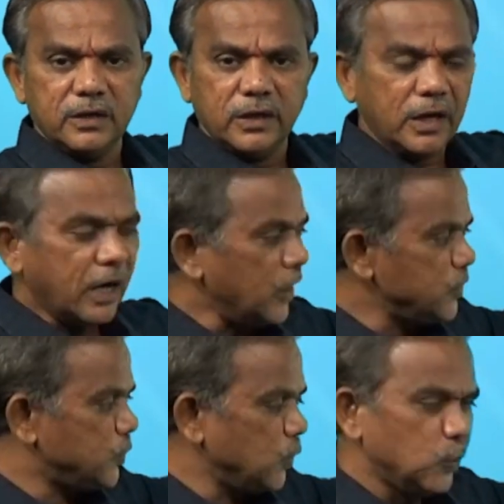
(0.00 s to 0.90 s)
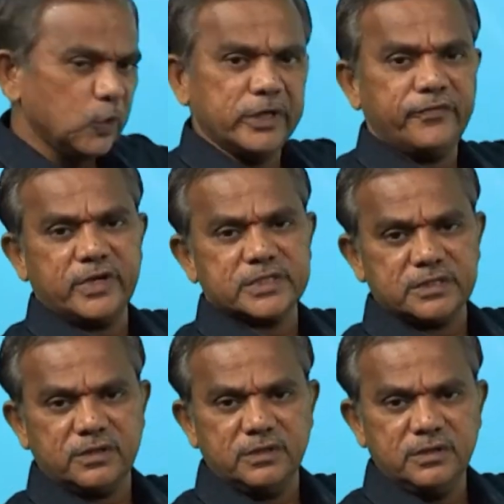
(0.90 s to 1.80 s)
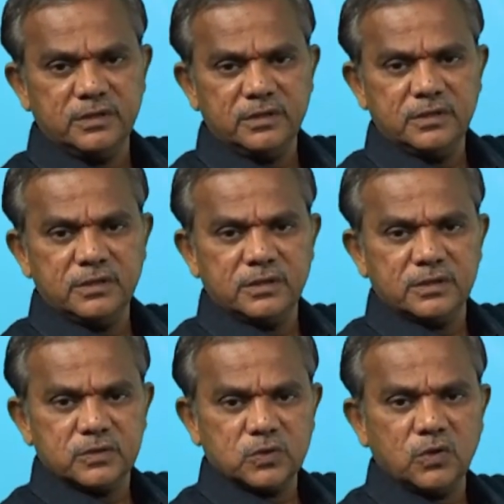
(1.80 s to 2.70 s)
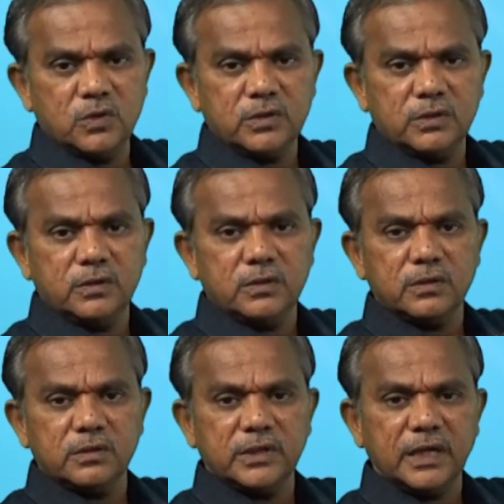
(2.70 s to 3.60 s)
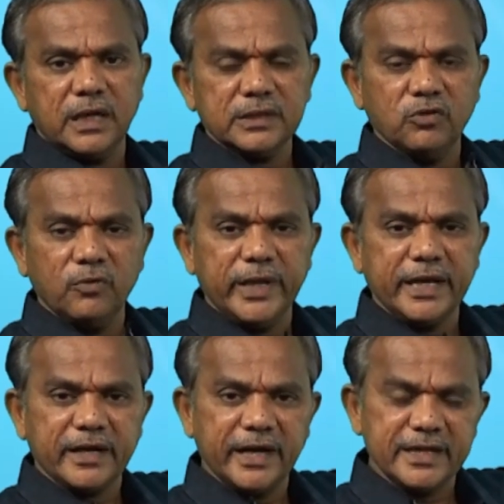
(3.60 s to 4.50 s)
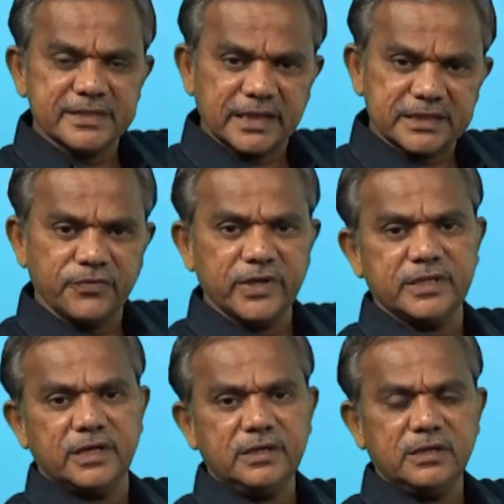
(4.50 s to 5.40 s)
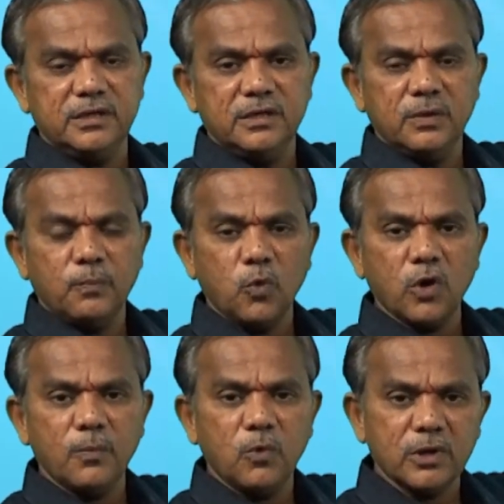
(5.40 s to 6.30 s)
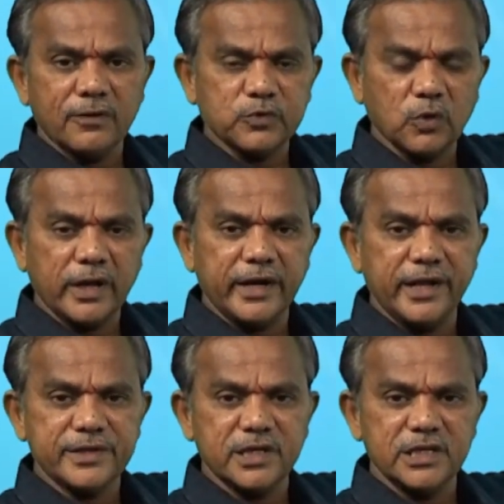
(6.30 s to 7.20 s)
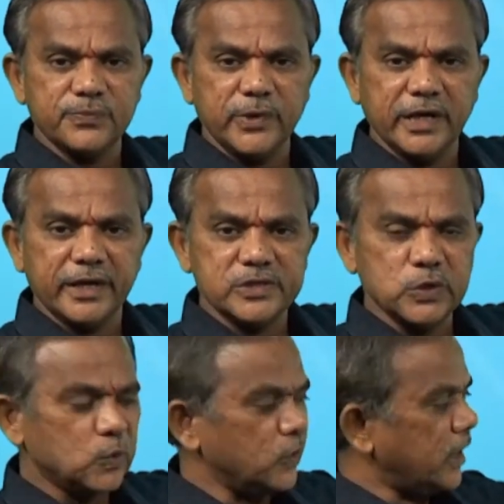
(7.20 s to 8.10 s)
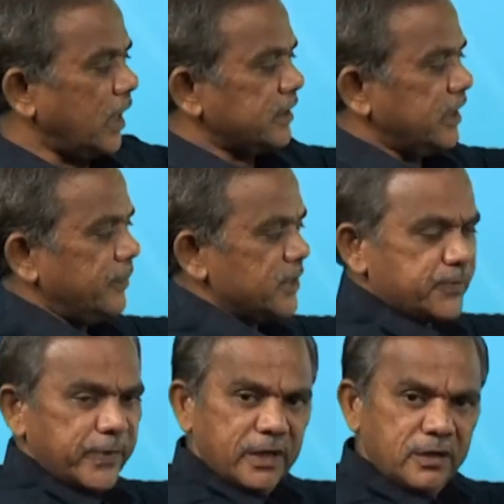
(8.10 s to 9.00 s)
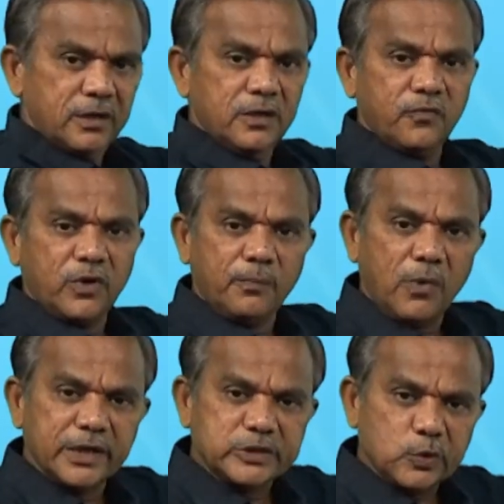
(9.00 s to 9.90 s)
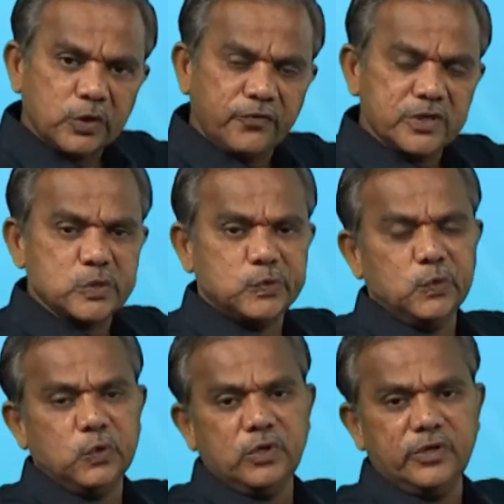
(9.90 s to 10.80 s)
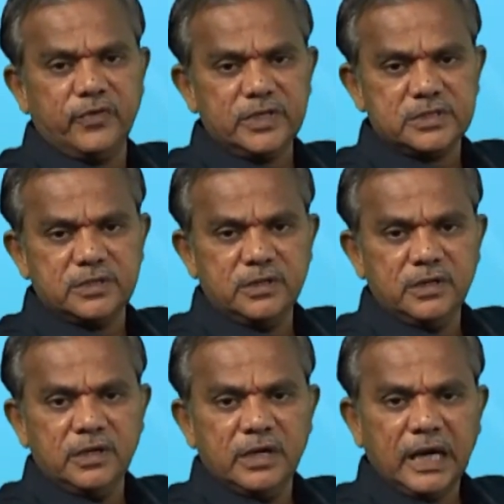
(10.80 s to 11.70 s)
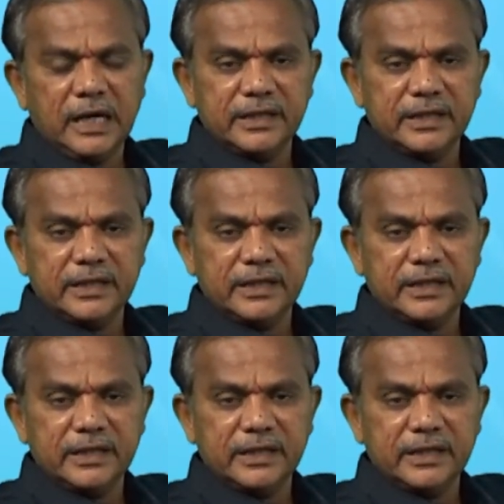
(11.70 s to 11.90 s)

And on June 21st, so the earth will be inclined in such a way that more amount of solar radiation is being received to the northern hemisphere from March 21st to June 21st,